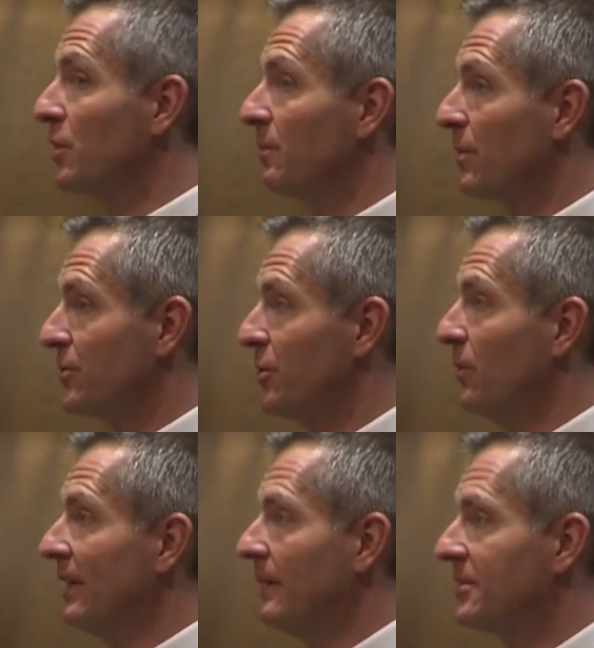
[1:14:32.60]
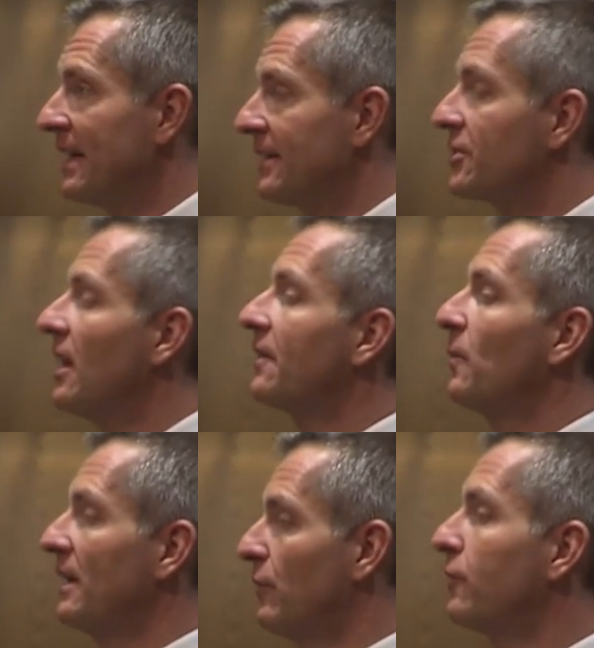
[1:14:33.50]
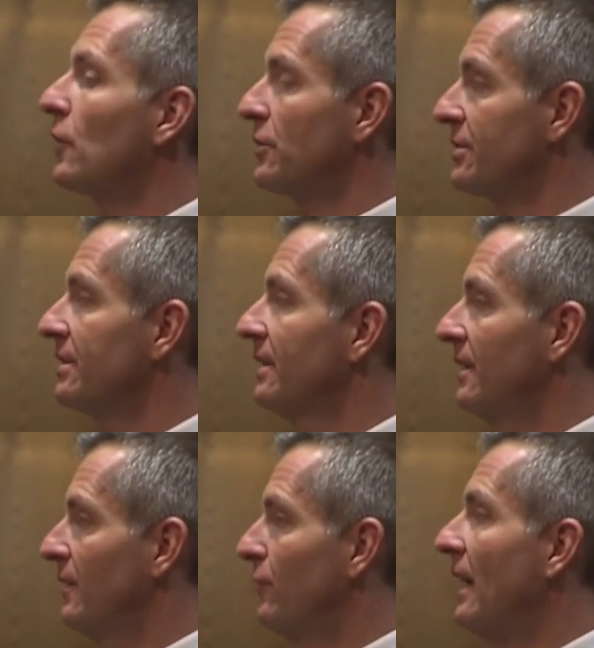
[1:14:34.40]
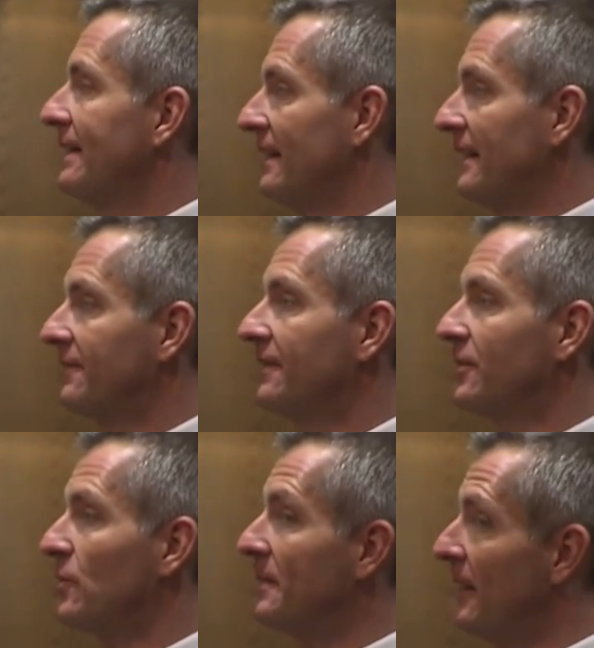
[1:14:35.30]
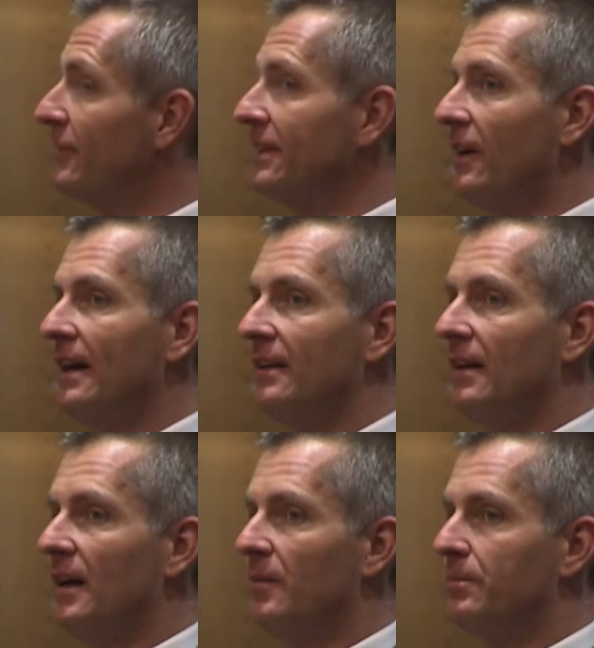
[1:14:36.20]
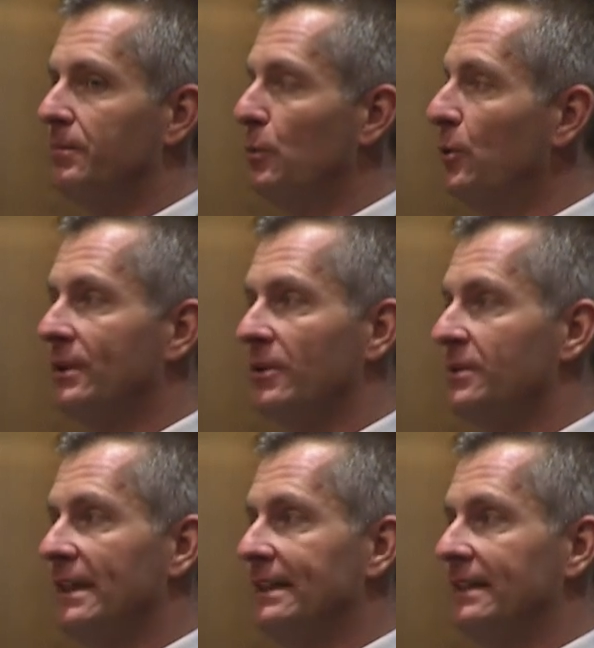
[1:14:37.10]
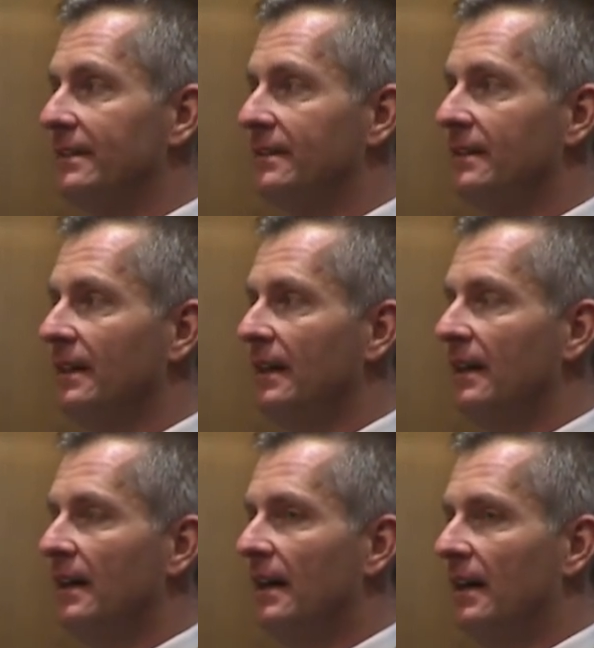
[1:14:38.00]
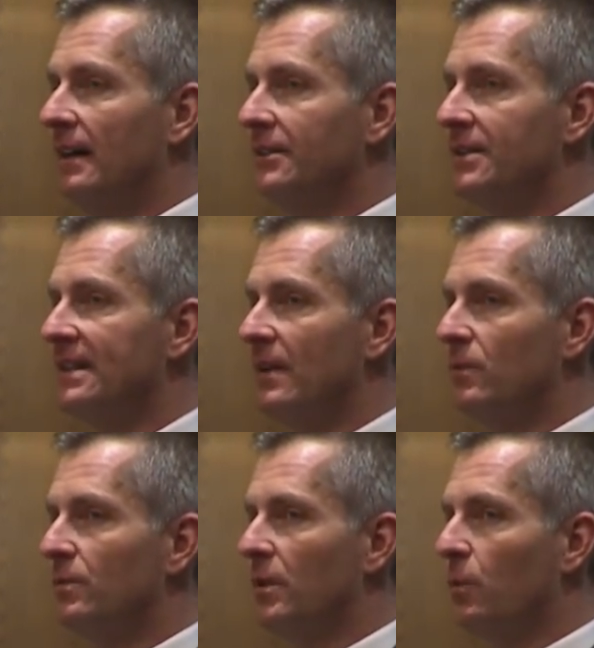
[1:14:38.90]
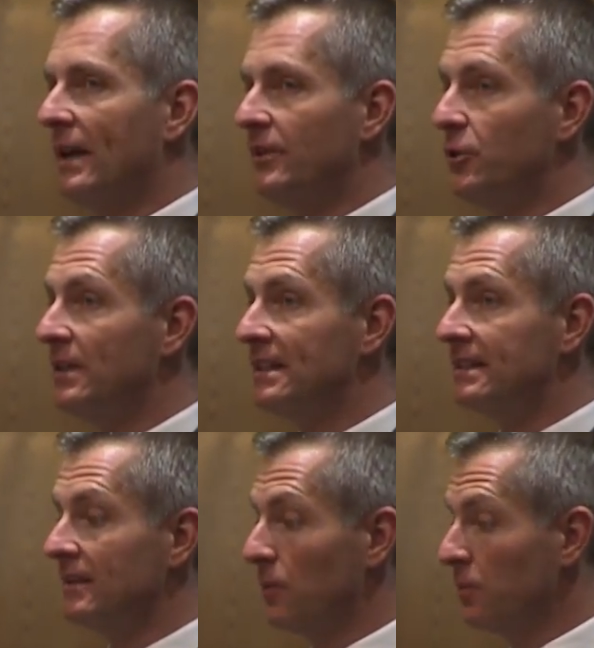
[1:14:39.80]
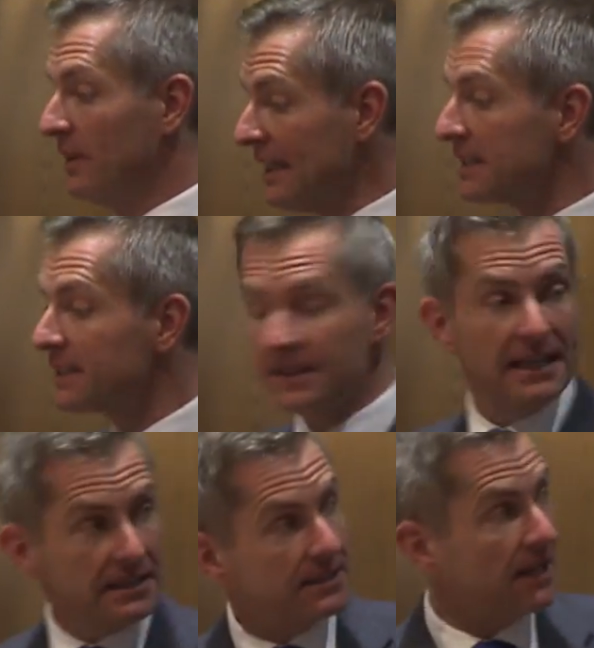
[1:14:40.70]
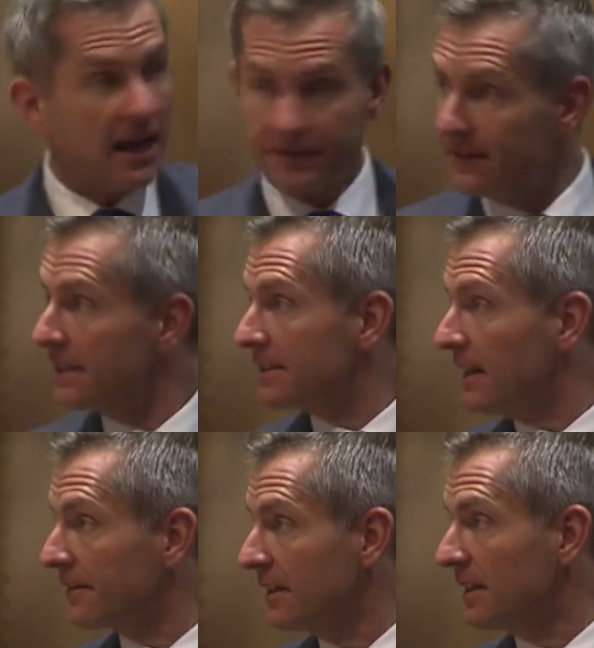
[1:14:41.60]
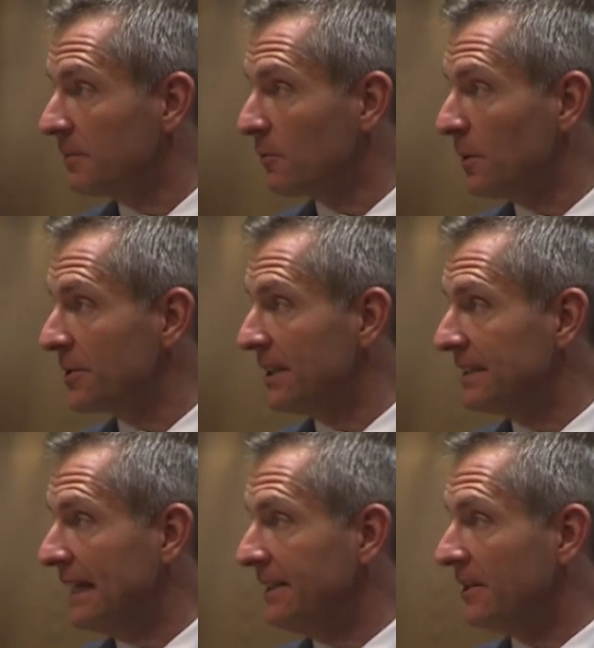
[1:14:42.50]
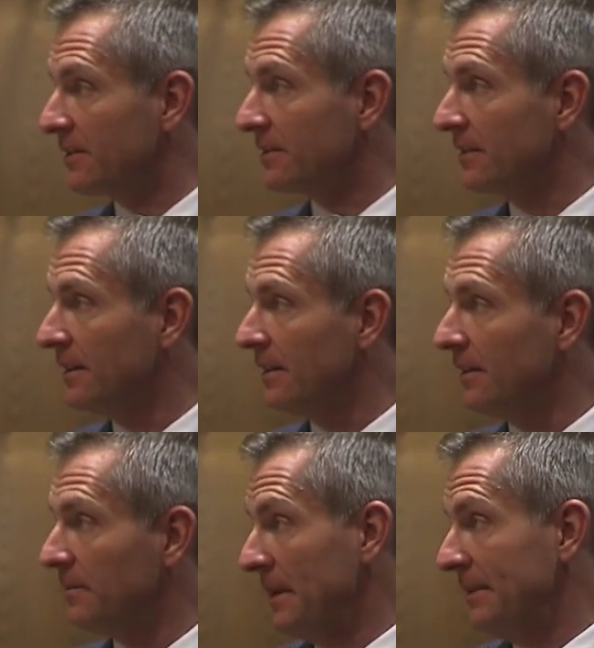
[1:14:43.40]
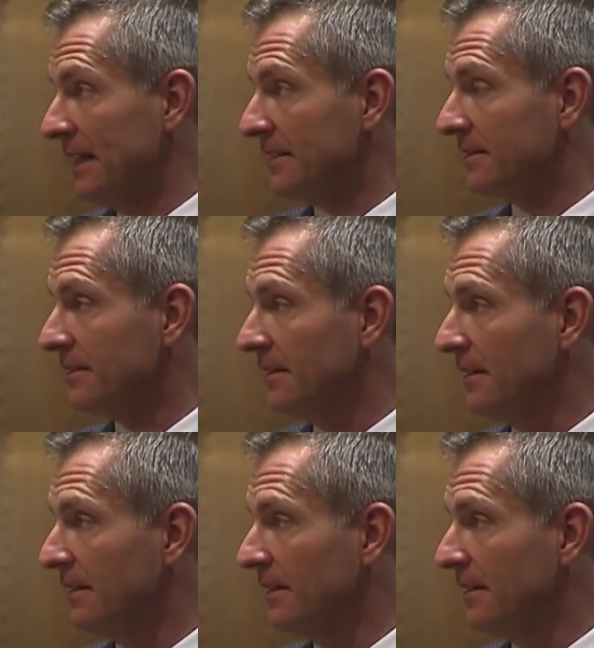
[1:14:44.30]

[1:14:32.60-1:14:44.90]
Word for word: shouldn't pursue it. I'm just saying it's not the way to first find life. So I'm definitely not uh, poo pooing those ideas. Uh, just that the way to do this, the, this, this stuff, this stuff can come to fruition in 10 years, maybe less.